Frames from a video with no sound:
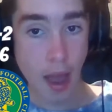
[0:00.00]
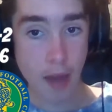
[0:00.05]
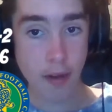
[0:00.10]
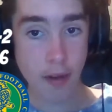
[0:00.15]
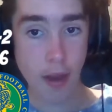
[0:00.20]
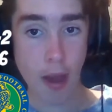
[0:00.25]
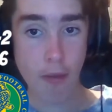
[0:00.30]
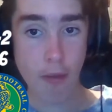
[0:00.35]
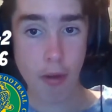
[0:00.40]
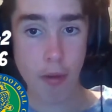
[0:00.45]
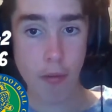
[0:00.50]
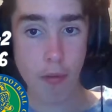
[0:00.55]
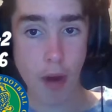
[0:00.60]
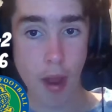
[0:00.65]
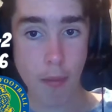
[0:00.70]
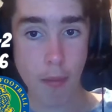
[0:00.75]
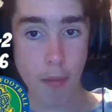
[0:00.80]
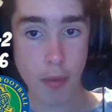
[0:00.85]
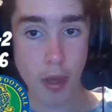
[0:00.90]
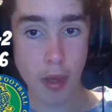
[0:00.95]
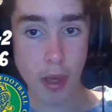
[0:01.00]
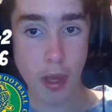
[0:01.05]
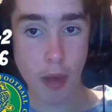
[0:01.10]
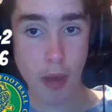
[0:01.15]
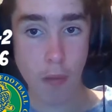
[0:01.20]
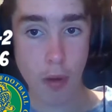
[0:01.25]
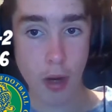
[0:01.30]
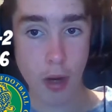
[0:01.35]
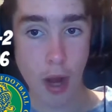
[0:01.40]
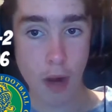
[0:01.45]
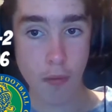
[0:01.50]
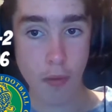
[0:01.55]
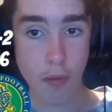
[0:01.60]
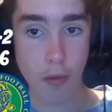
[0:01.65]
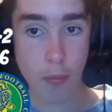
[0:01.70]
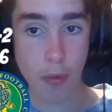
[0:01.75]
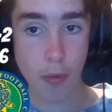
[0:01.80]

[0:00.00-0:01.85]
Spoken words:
and Harry Ram kicking one out of his